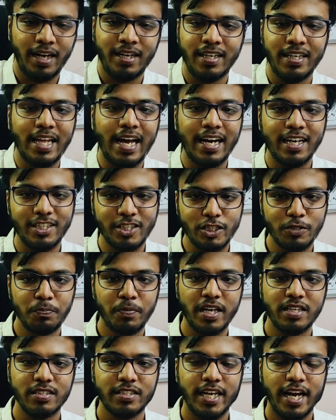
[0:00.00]
And that
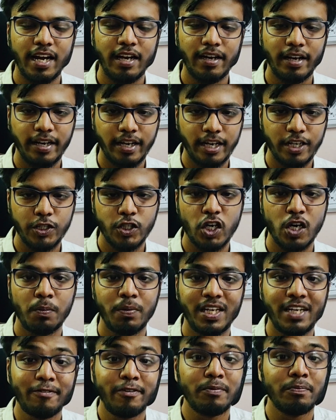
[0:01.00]
just makes the entire
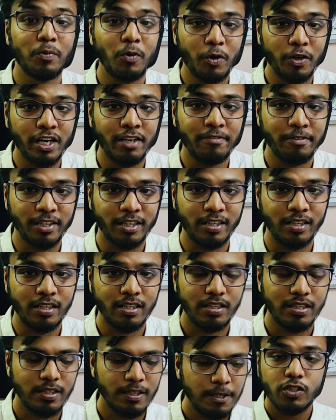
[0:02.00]
job even more
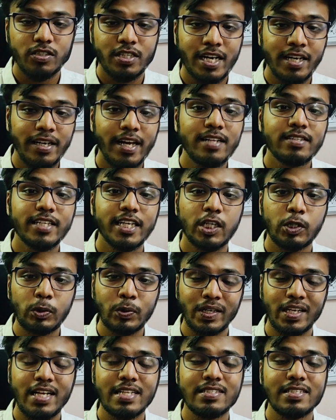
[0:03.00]
difficult. So sentence
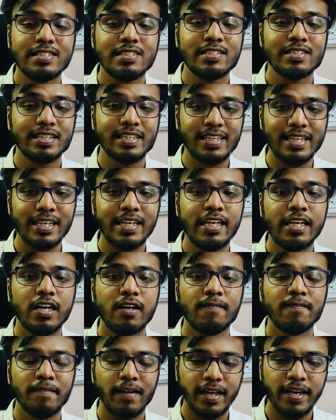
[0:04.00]
equivalence is
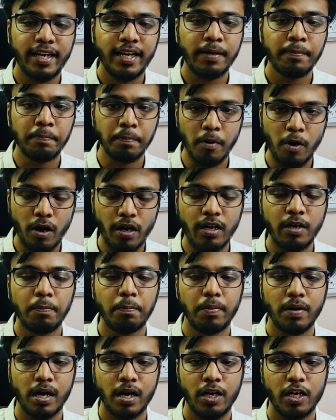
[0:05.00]
really a very
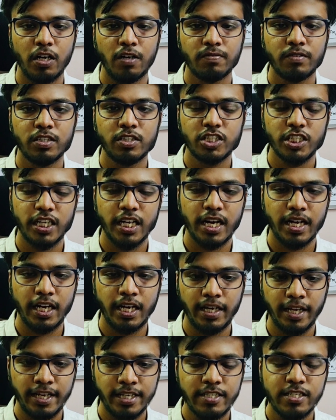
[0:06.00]
important part of the
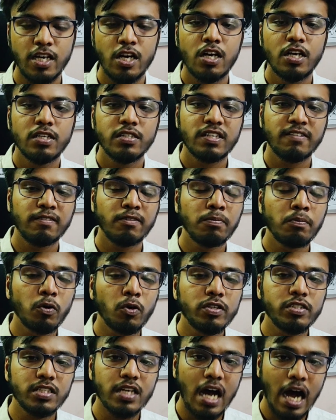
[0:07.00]
GRE test. Some of the
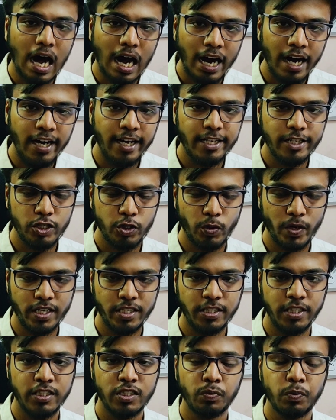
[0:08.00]
most hardest
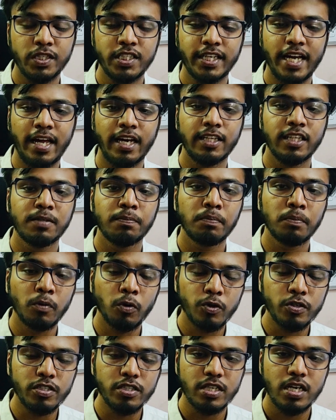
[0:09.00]
questions which carry the
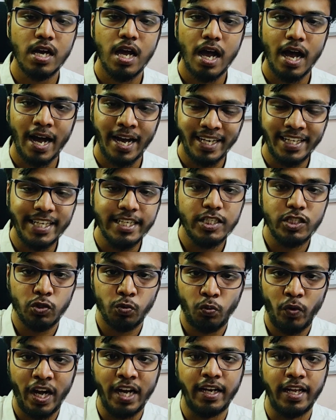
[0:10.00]
most
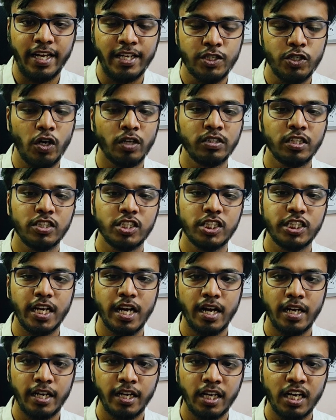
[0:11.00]
highest weightage on the
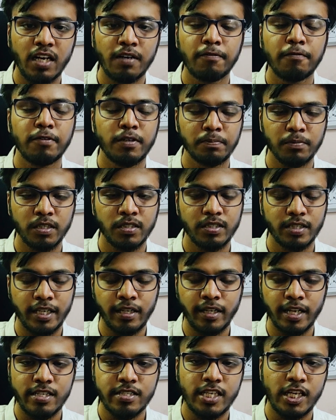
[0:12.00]
GRE come from the
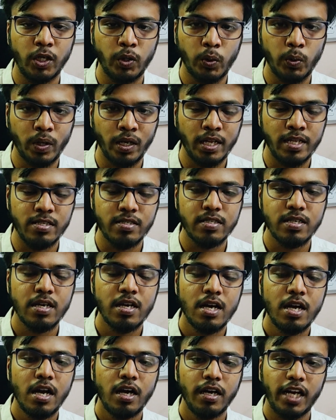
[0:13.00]
sentence equivalence
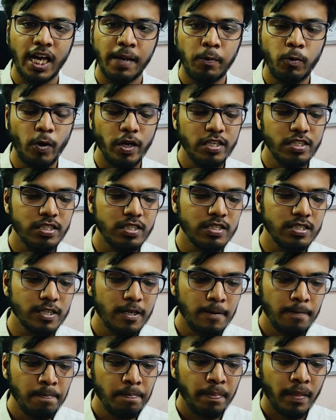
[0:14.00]
type
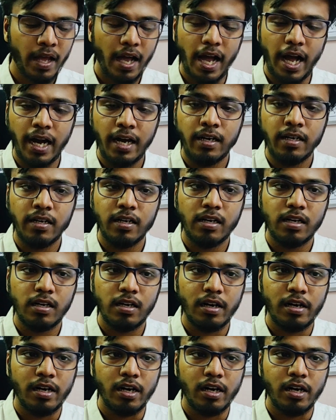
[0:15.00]
questions, and